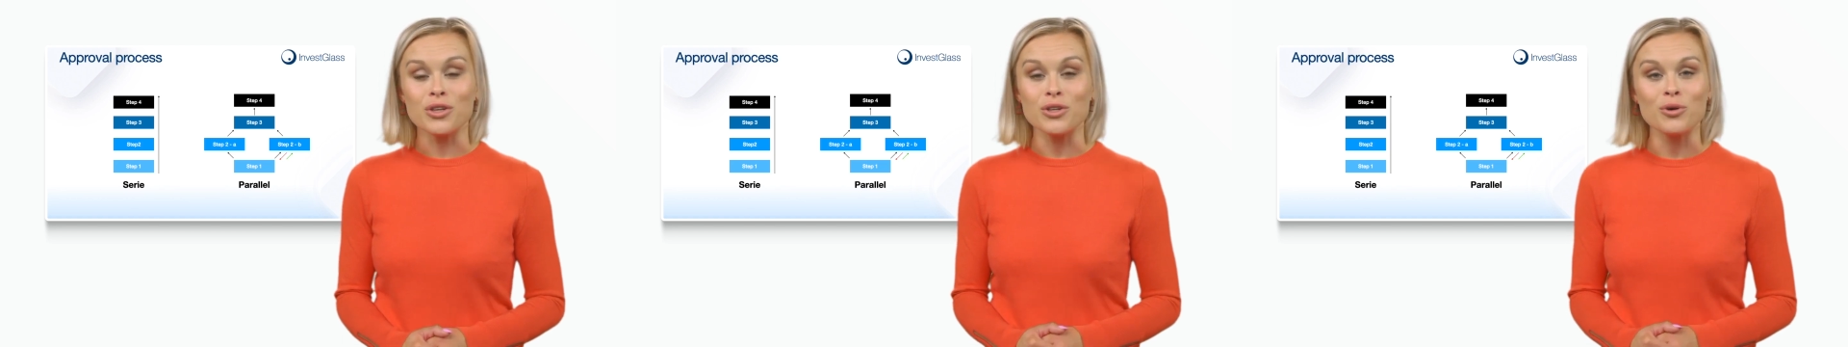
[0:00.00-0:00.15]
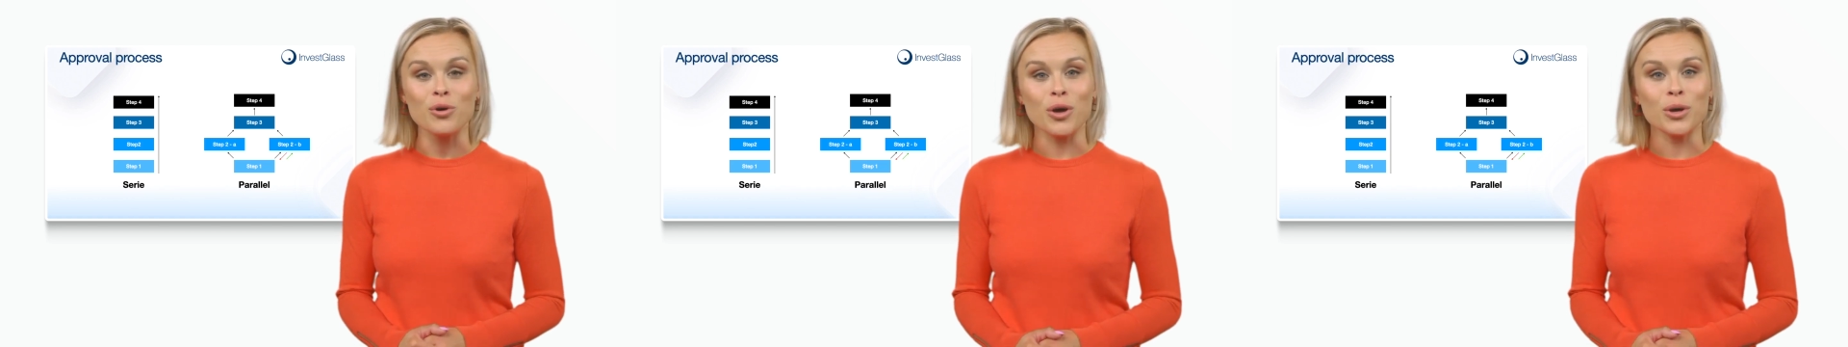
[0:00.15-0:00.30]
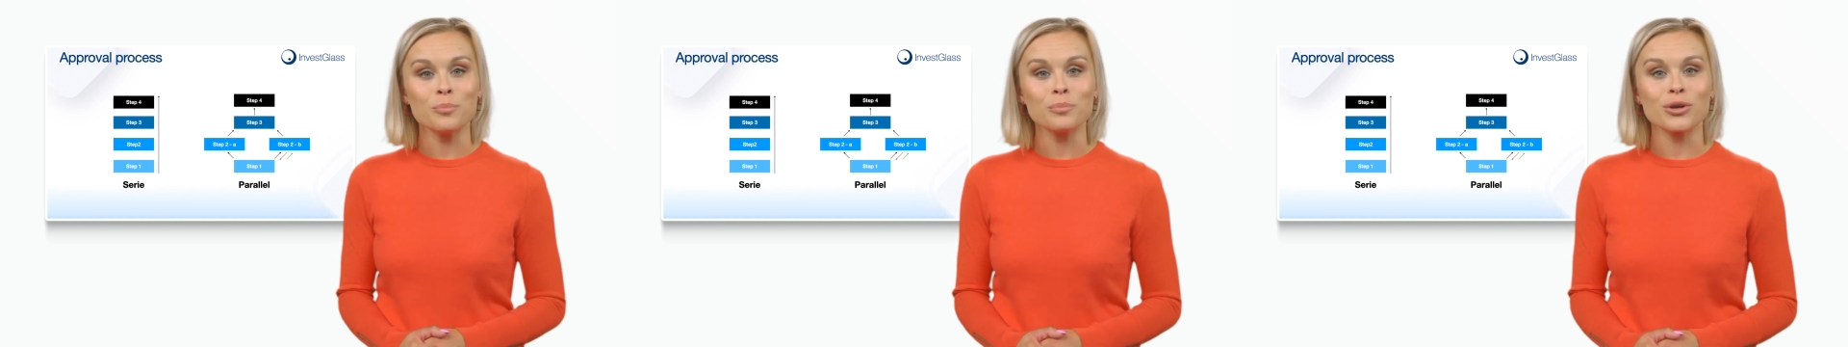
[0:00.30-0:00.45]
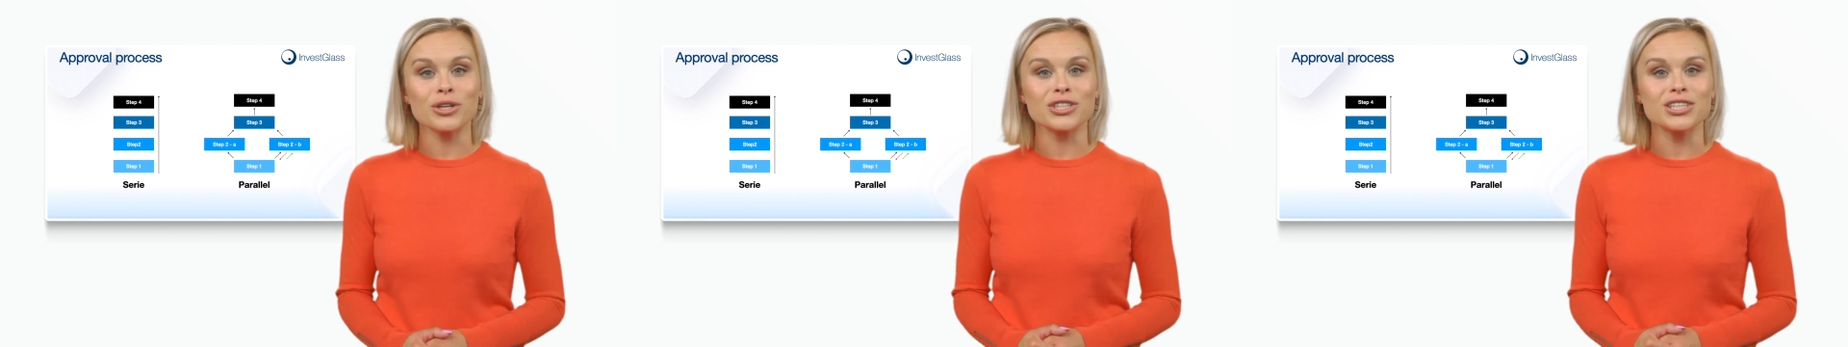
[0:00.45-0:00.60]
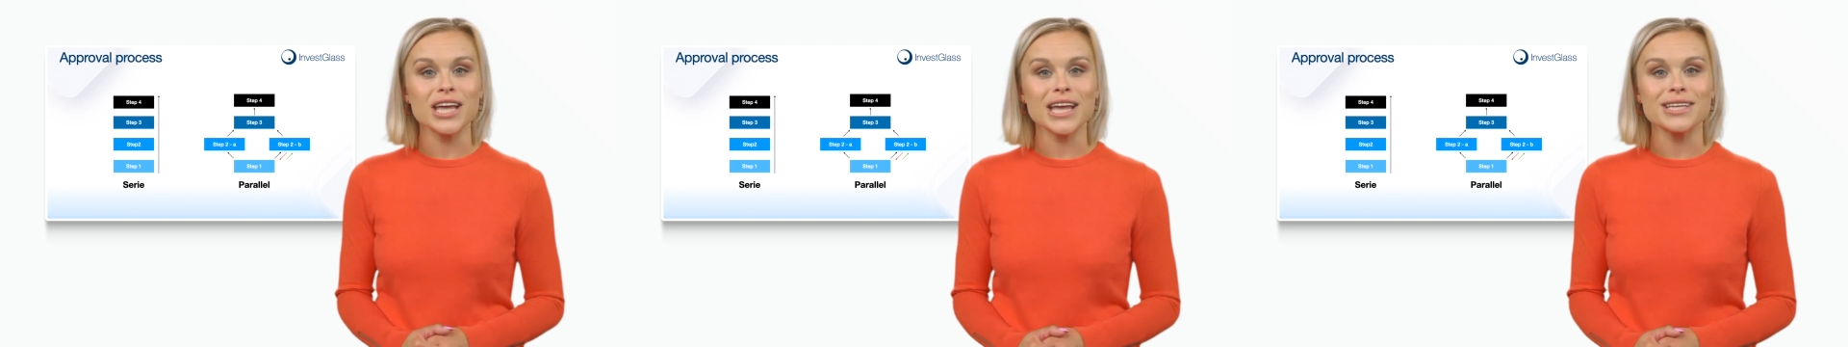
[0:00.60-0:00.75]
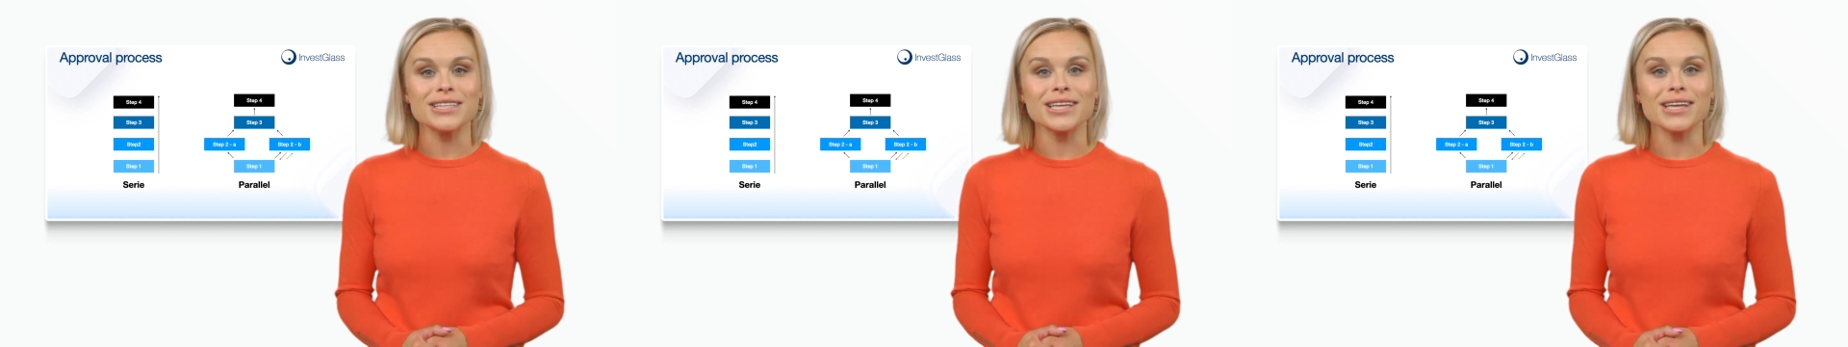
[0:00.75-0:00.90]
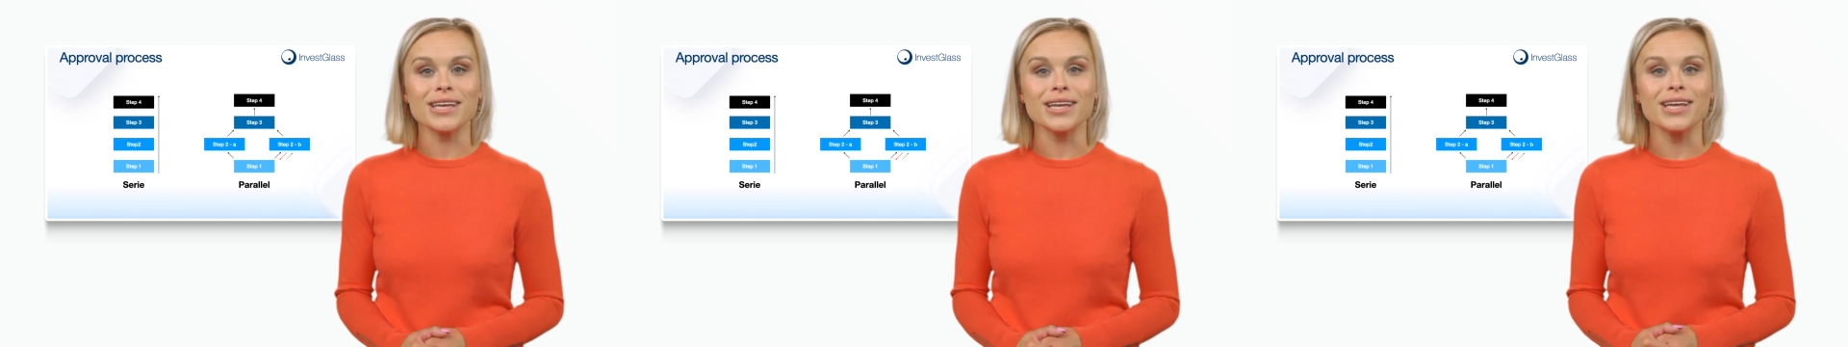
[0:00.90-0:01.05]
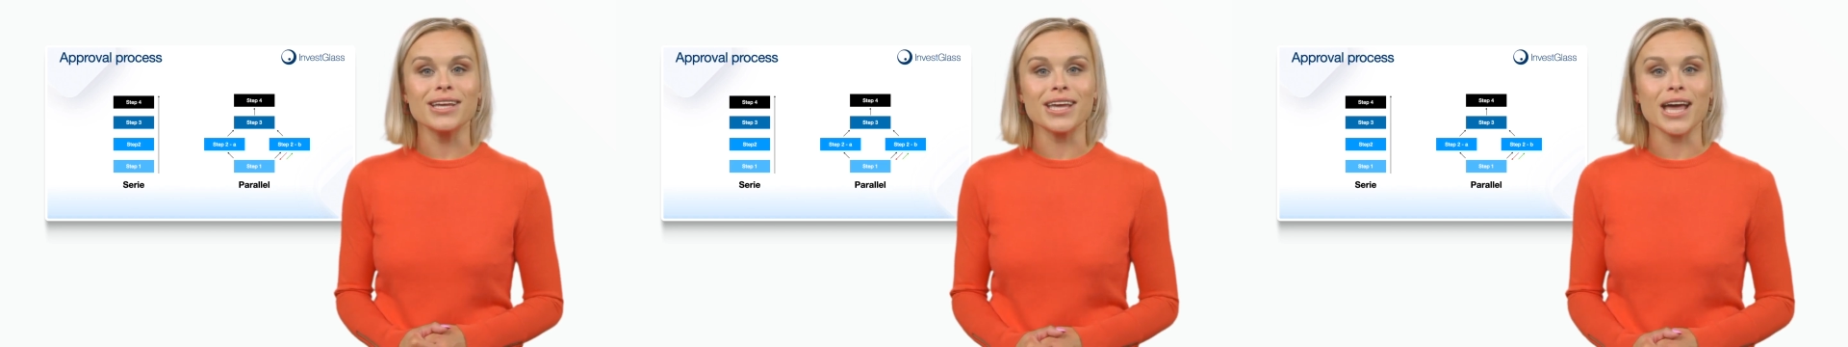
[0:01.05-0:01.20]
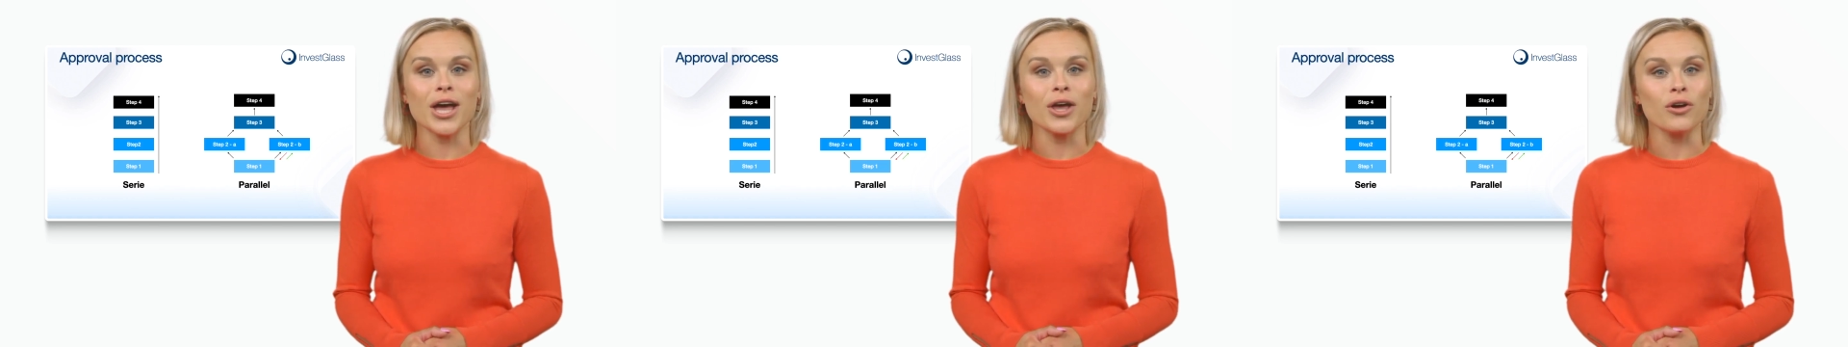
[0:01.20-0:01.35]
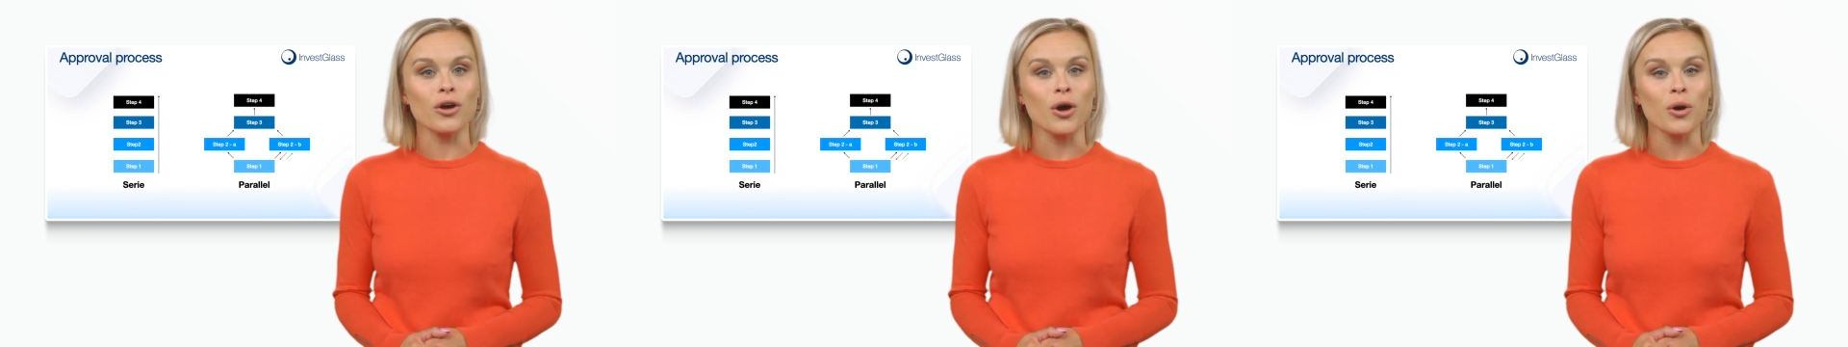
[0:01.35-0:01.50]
group rejected an account